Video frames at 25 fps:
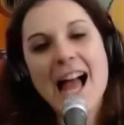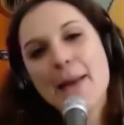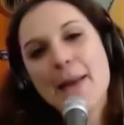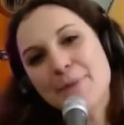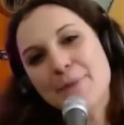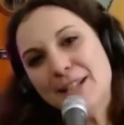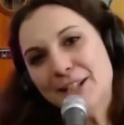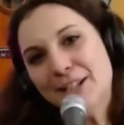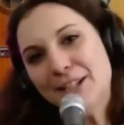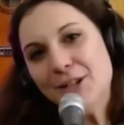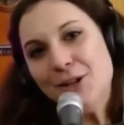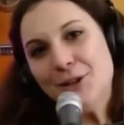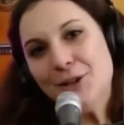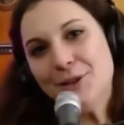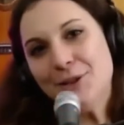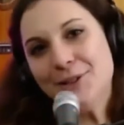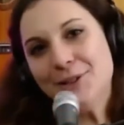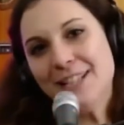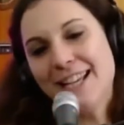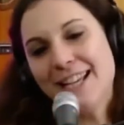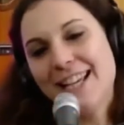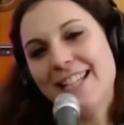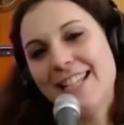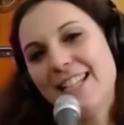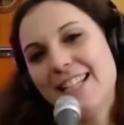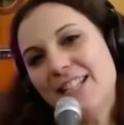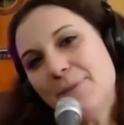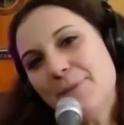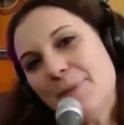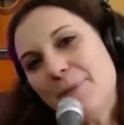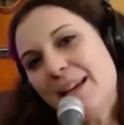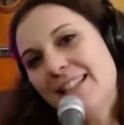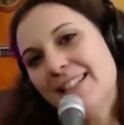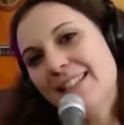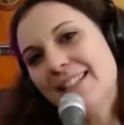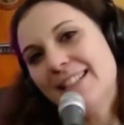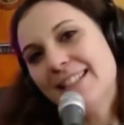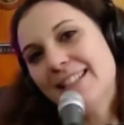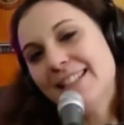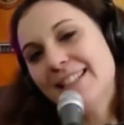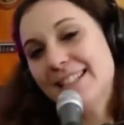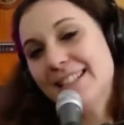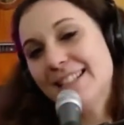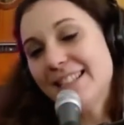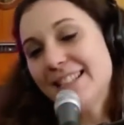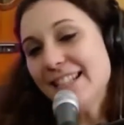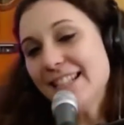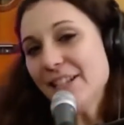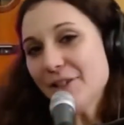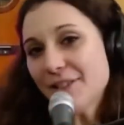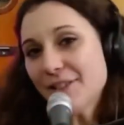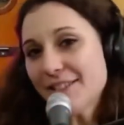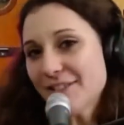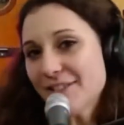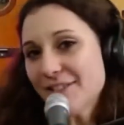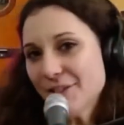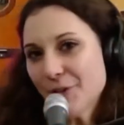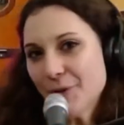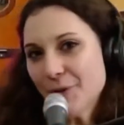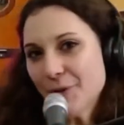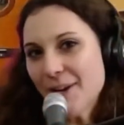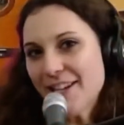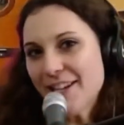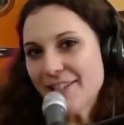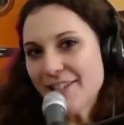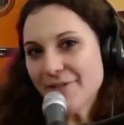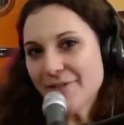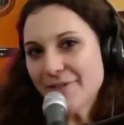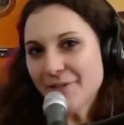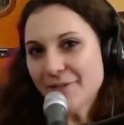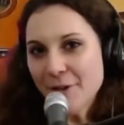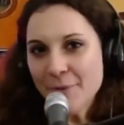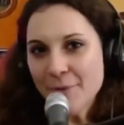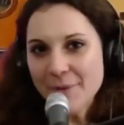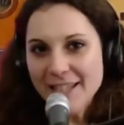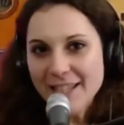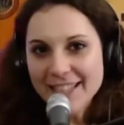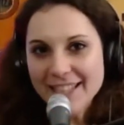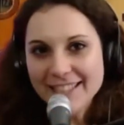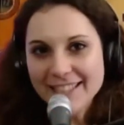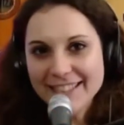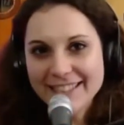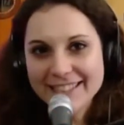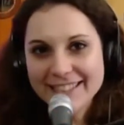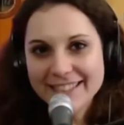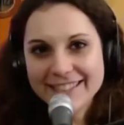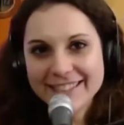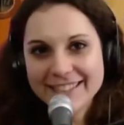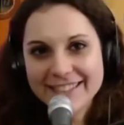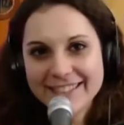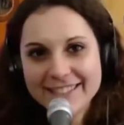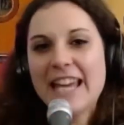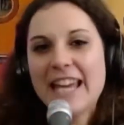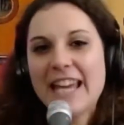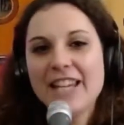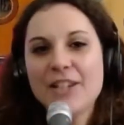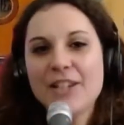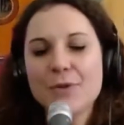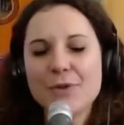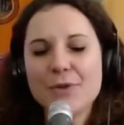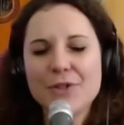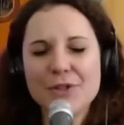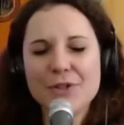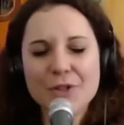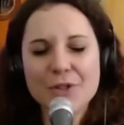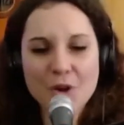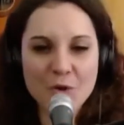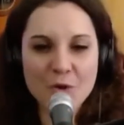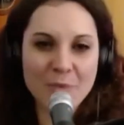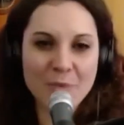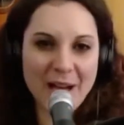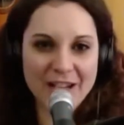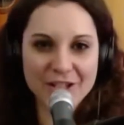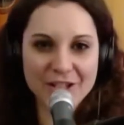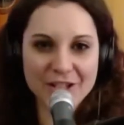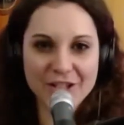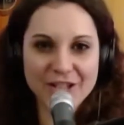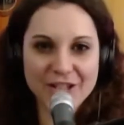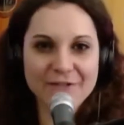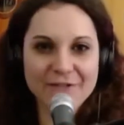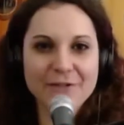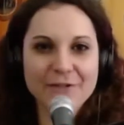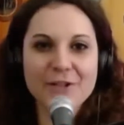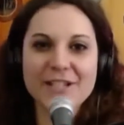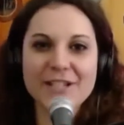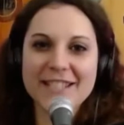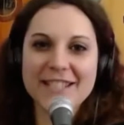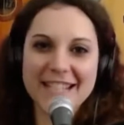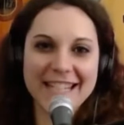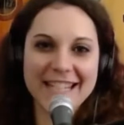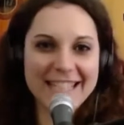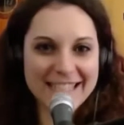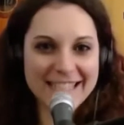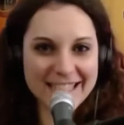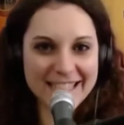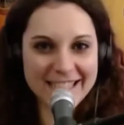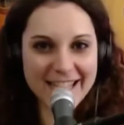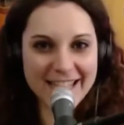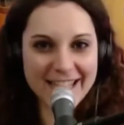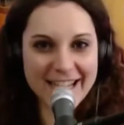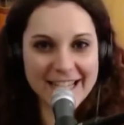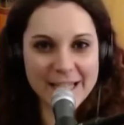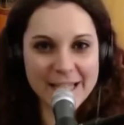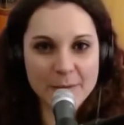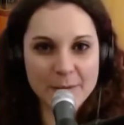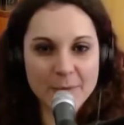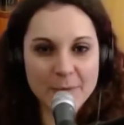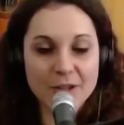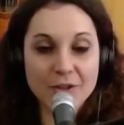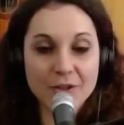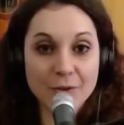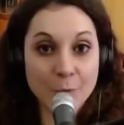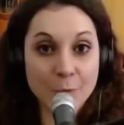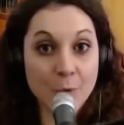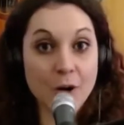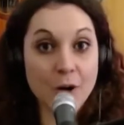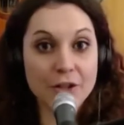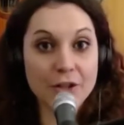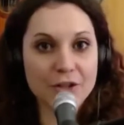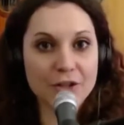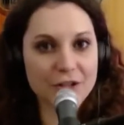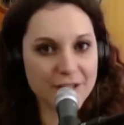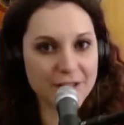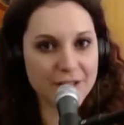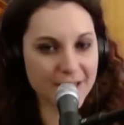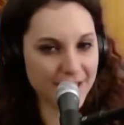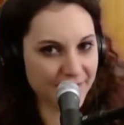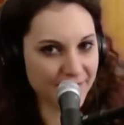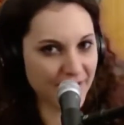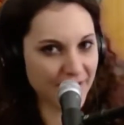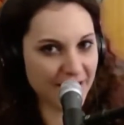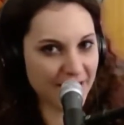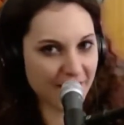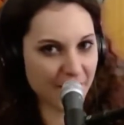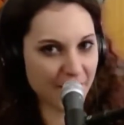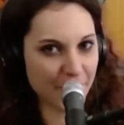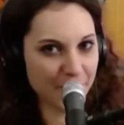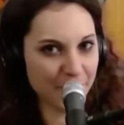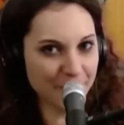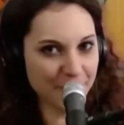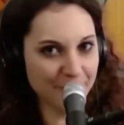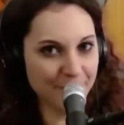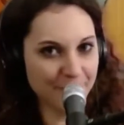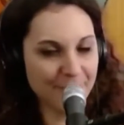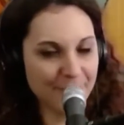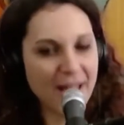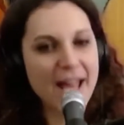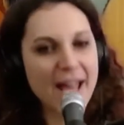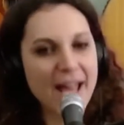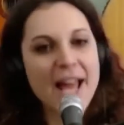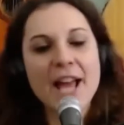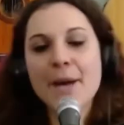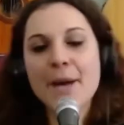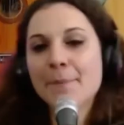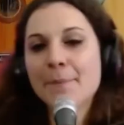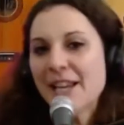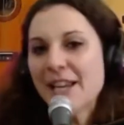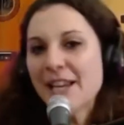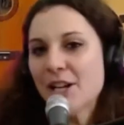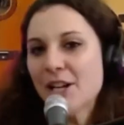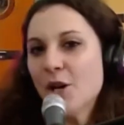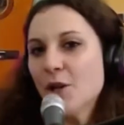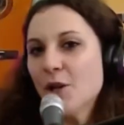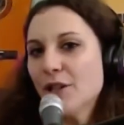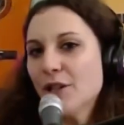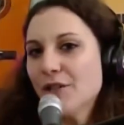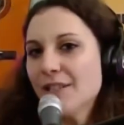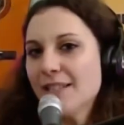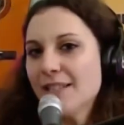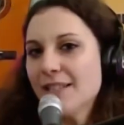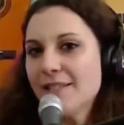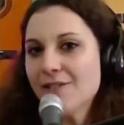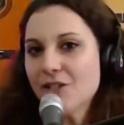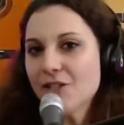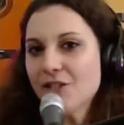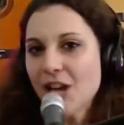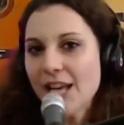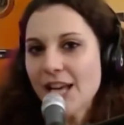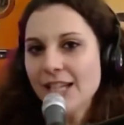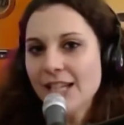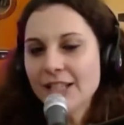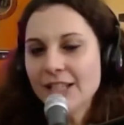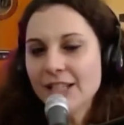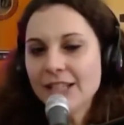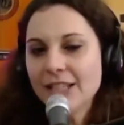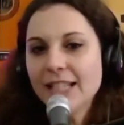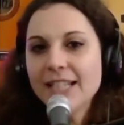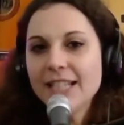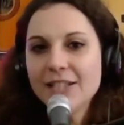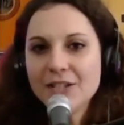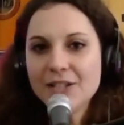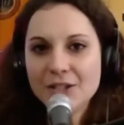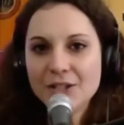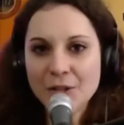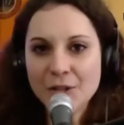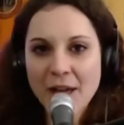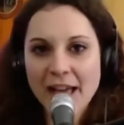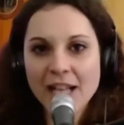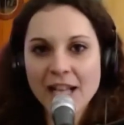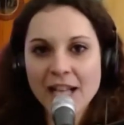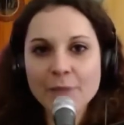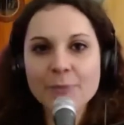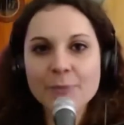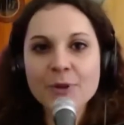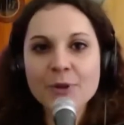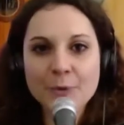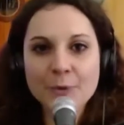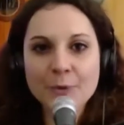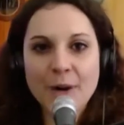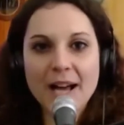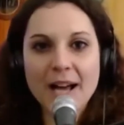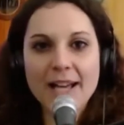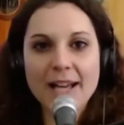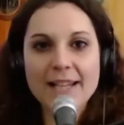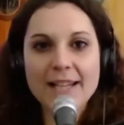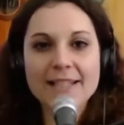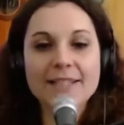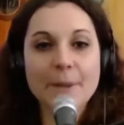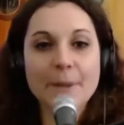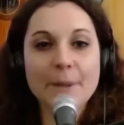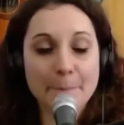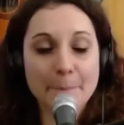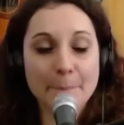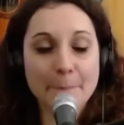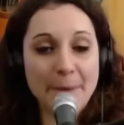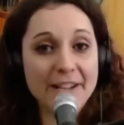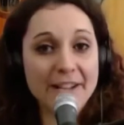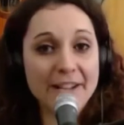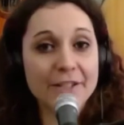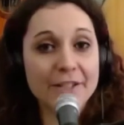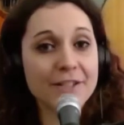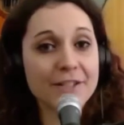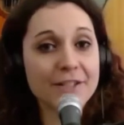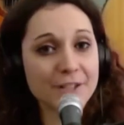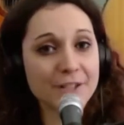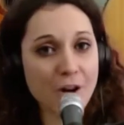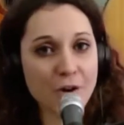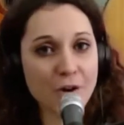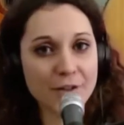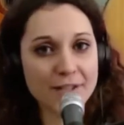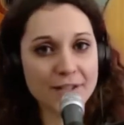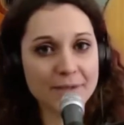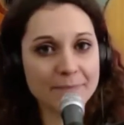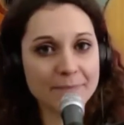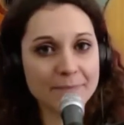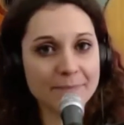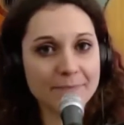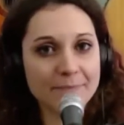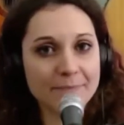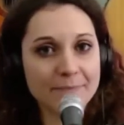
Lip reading: I'm Nicole, an independent singer and songwriter from Italy. Thank you so much for taking the time to watch this video. My goal on this channel is to help you write better songs.